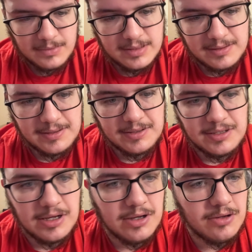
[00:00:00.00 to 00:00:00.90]

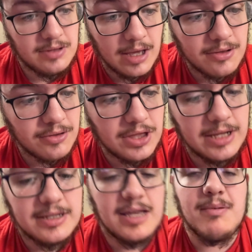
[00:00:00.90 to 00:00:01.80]
So the other
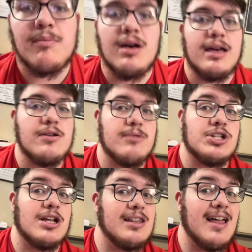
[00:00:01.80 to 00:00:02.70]
thing to keep in mind, which
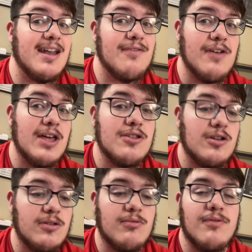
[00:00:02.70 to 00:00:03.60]
a lot of
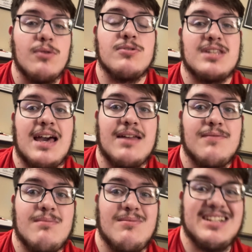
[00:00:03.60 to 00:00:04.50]
other reviewers
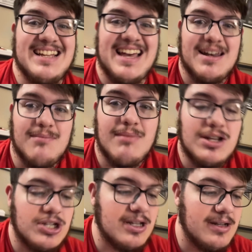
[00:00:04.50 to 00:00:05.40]
hadn't
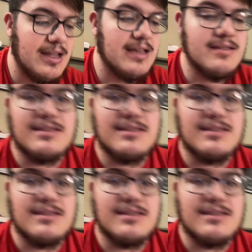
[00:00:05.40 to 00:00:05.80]
mentioned, is